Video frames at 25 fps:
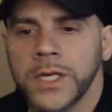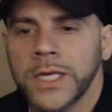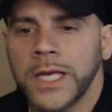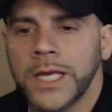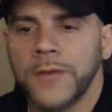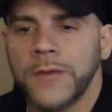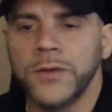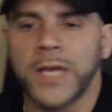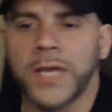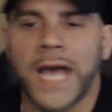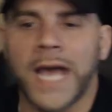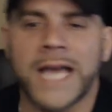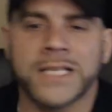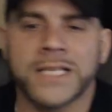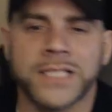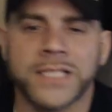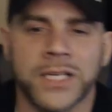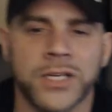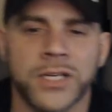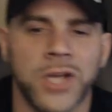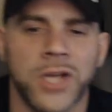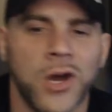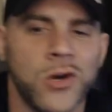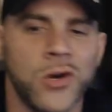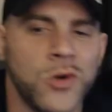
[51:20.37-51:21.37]
if you guys
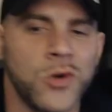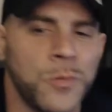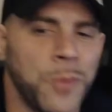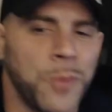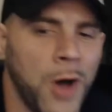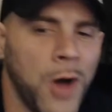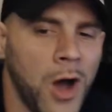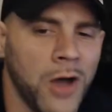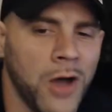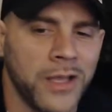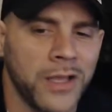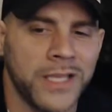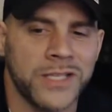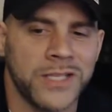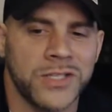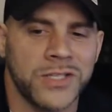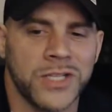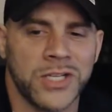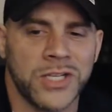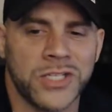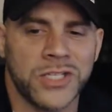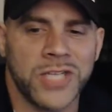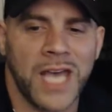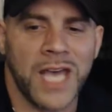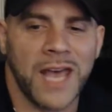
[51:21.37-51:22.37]
didn't know who Paul is in
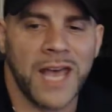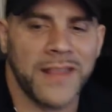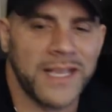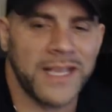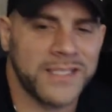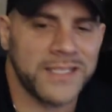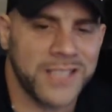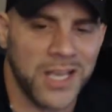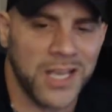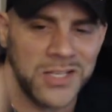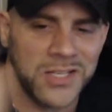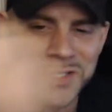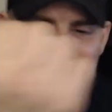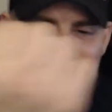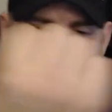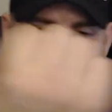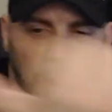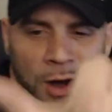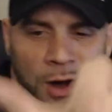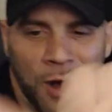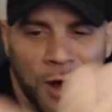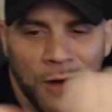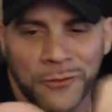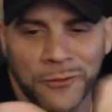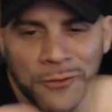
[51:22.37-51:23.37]
the chat, that's cousin
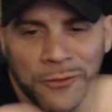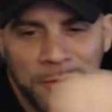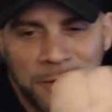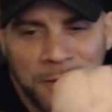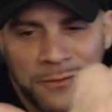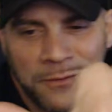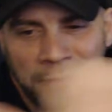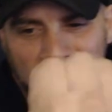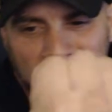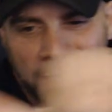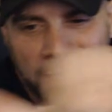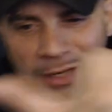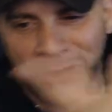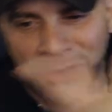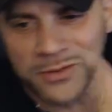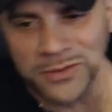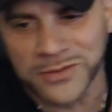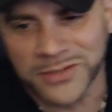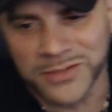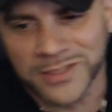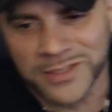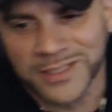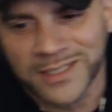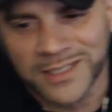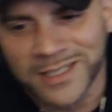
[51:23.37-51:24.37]
Paul from the
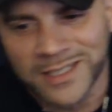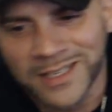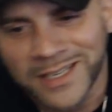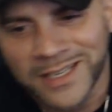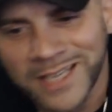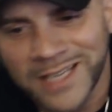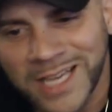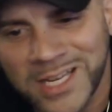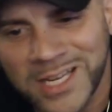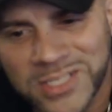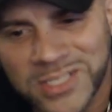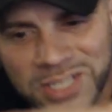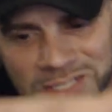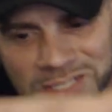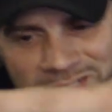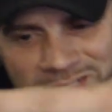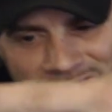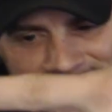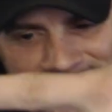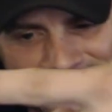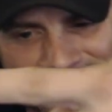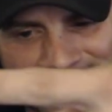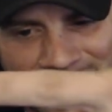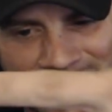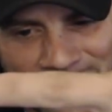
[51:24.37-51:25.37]
videos. He just
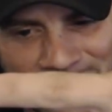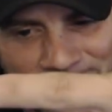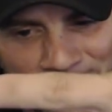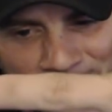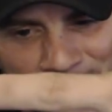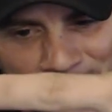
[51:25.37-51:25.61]
doesn't have a